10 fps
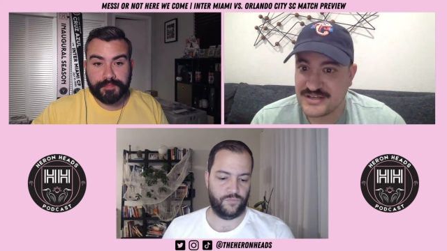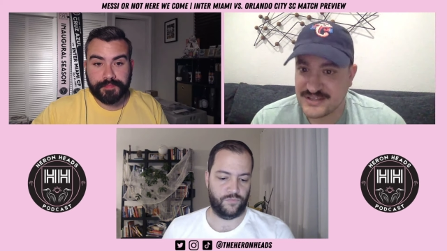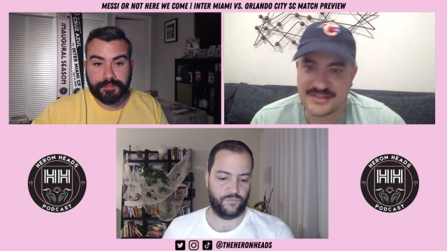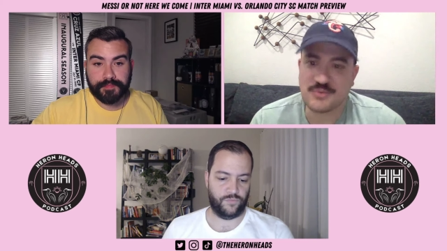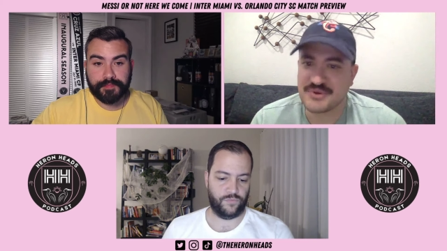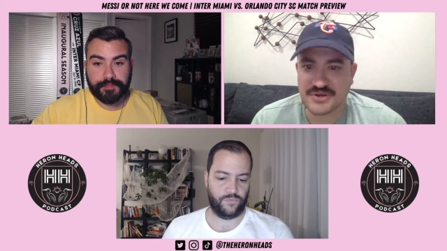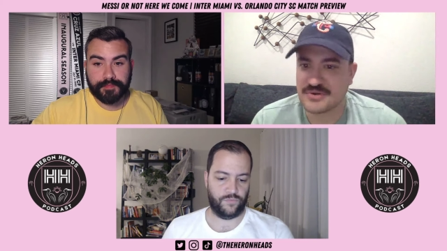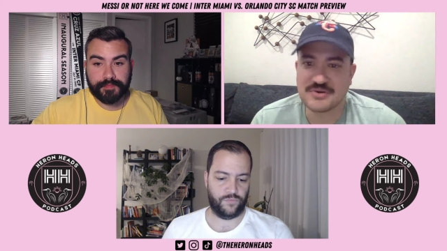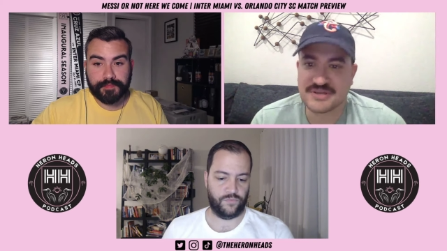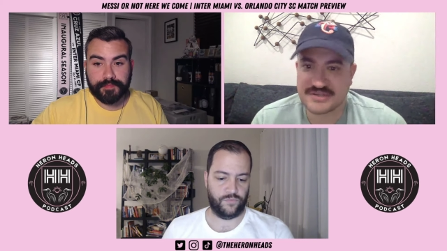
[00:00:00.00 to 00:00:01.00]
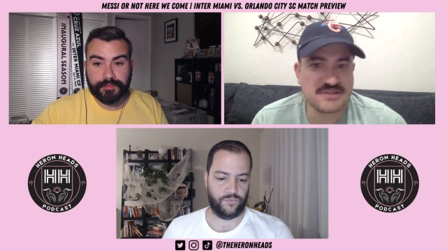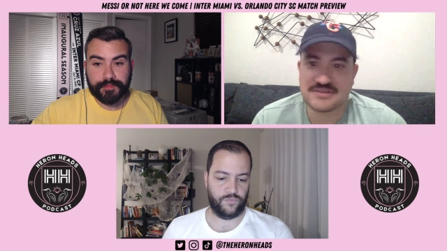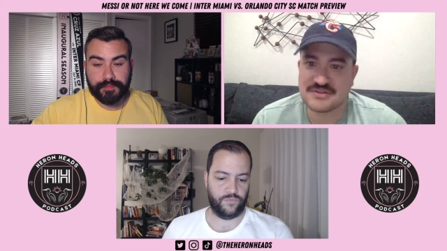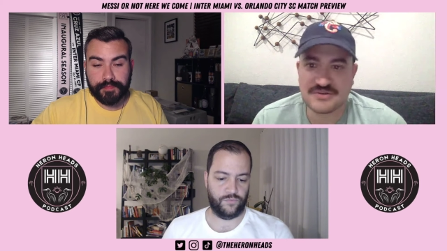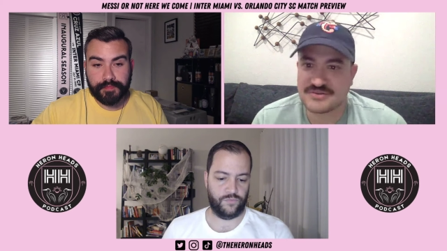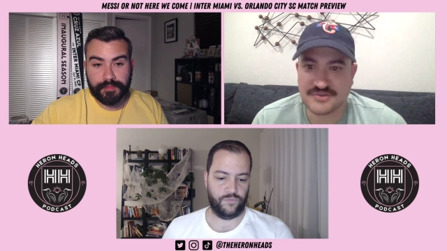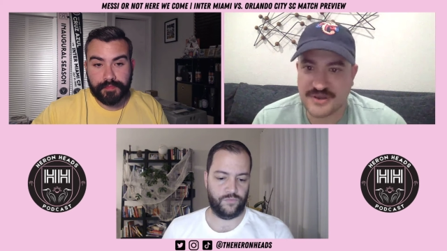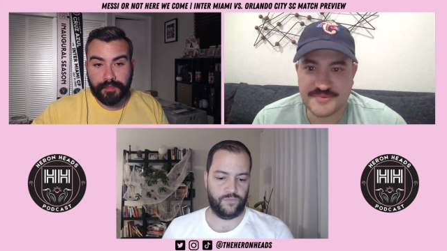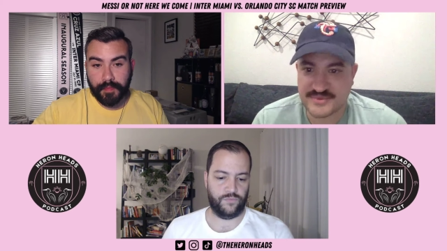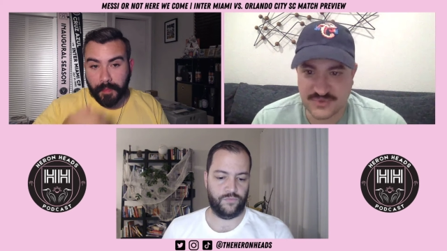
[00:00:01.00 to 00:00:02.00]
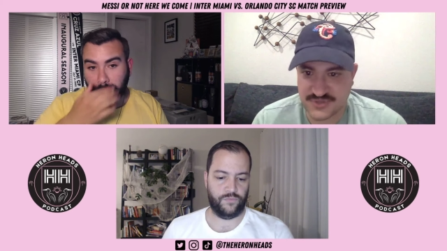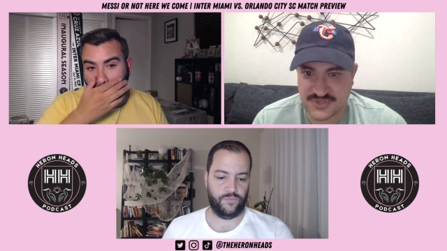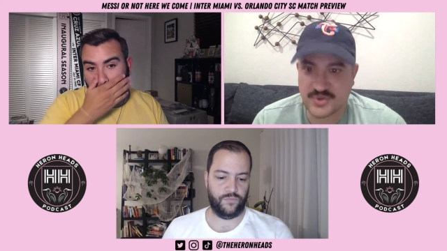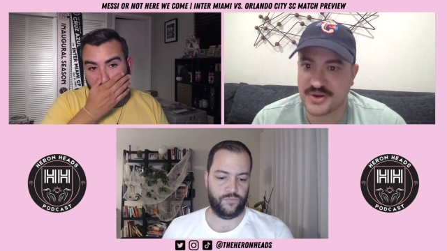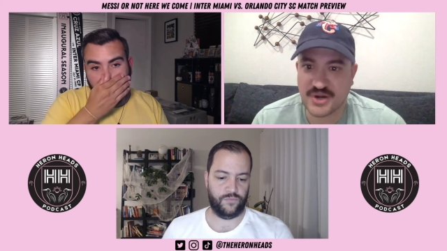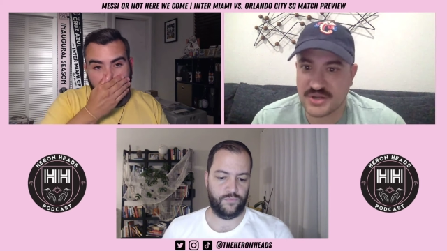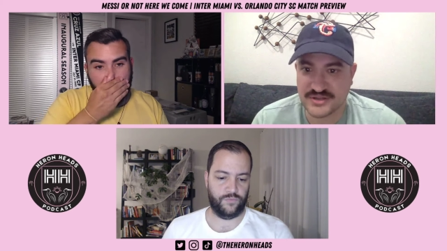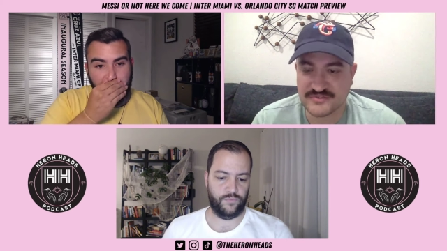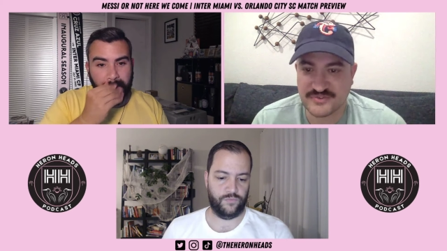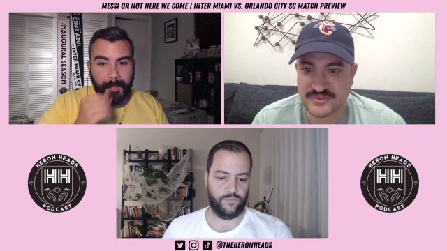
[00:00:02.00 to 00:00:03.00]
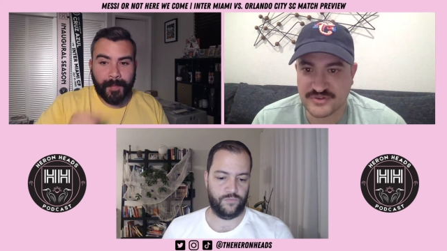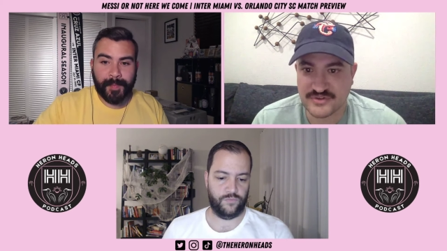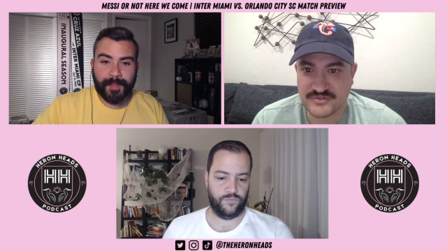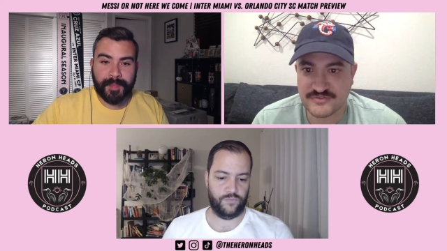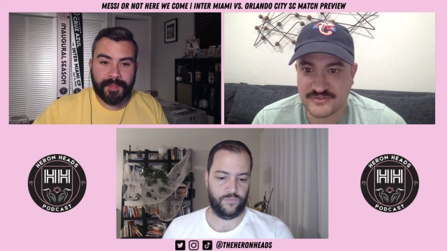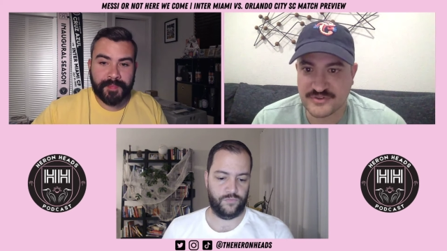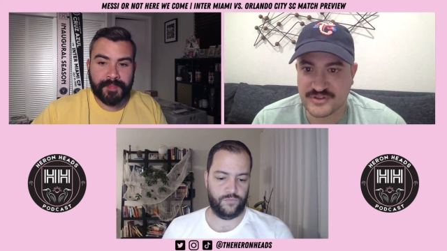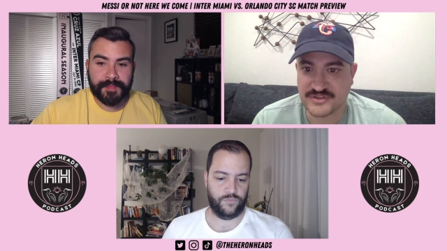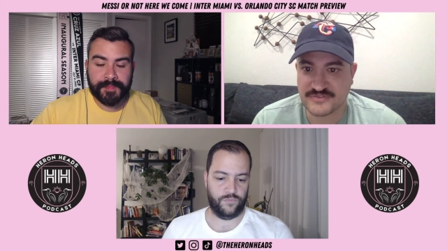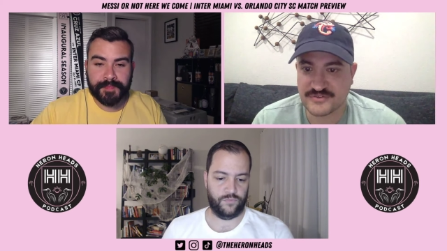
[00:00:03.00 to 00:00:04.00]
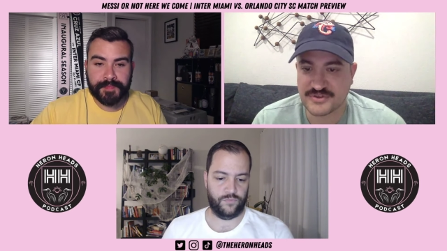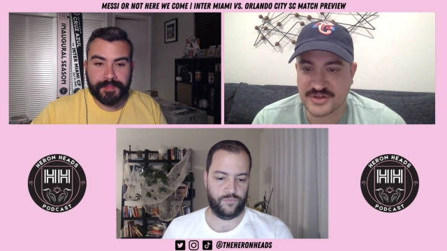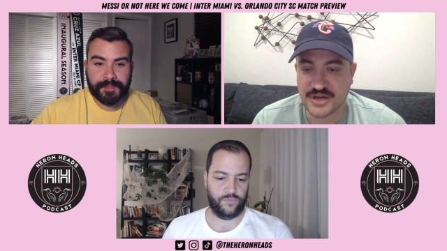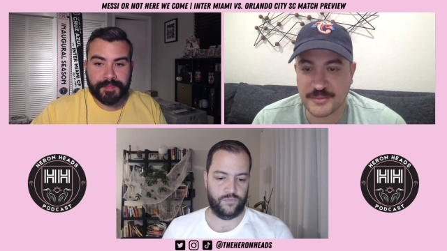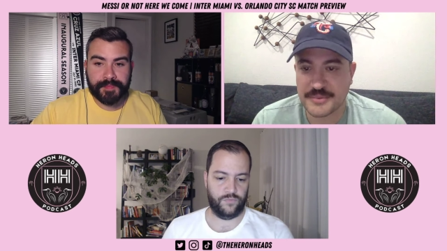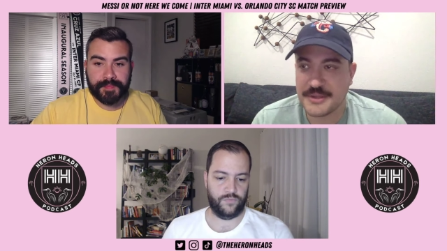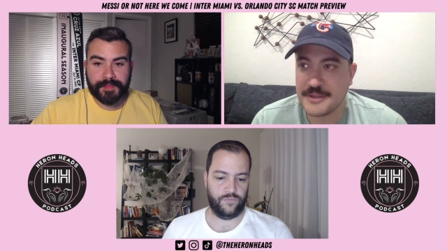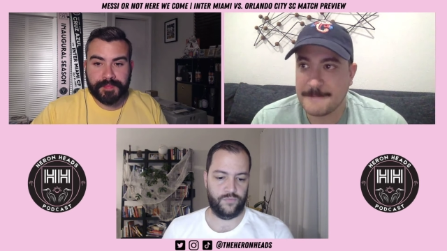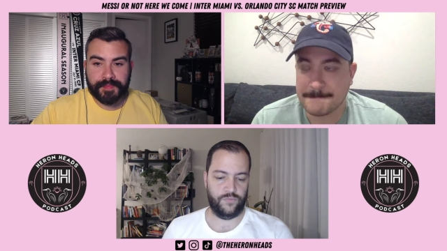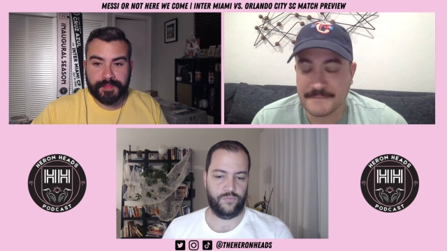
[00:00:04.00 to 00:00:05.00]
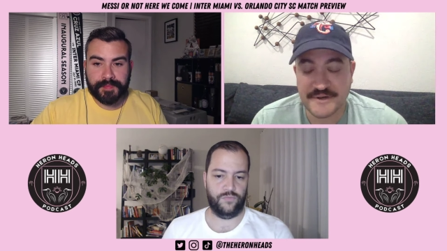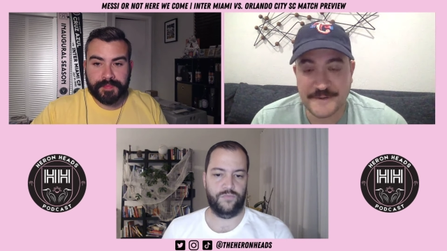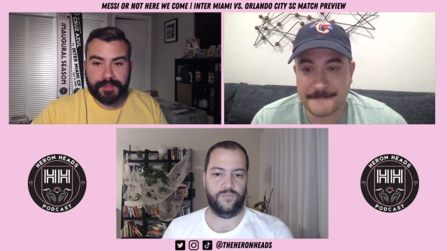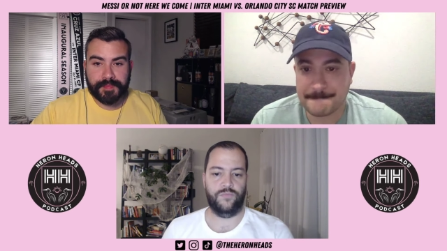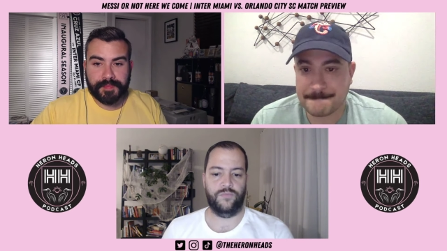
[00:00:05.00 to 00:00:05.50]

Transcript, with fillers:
Speaker 1: Then we know, okay, then they're they're absolutely just going all in for the for the for the cup. But